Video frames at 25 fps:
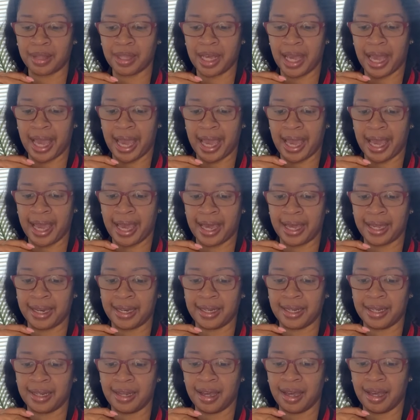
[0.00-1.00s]

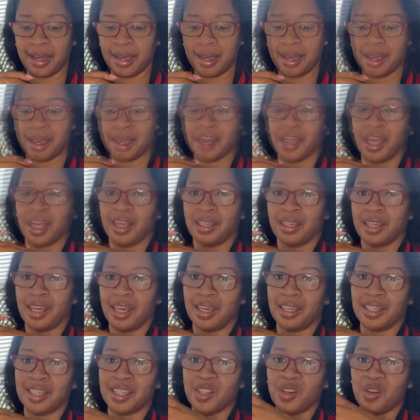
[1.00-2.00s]
and
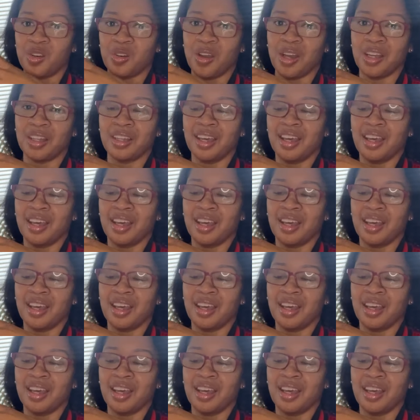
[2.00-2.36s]
yeah, so